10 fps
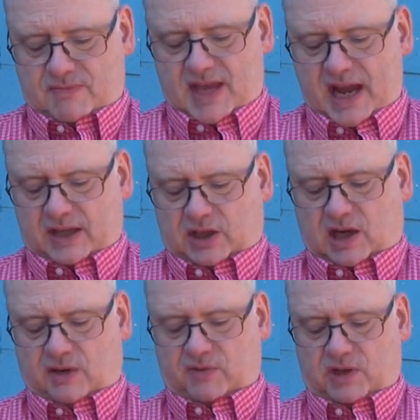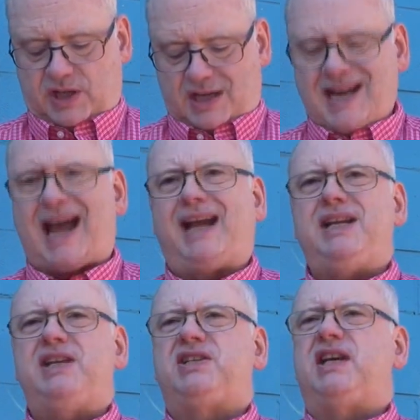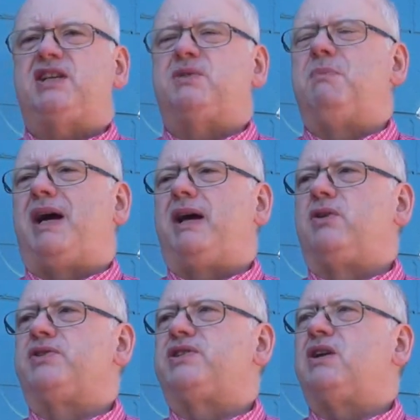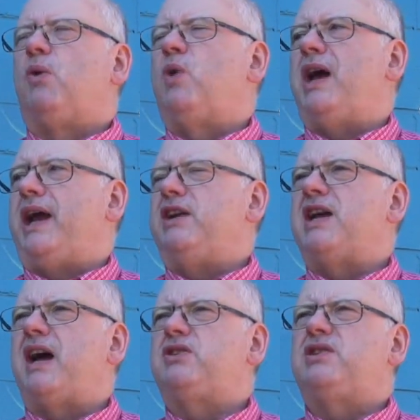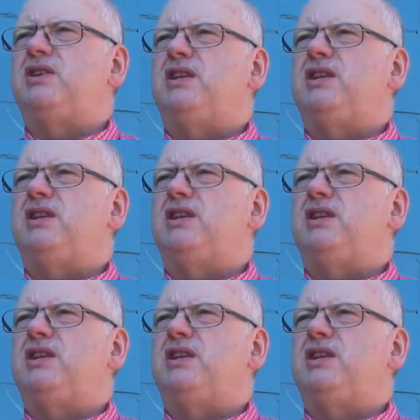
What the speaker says: that covered 96 miles away, not to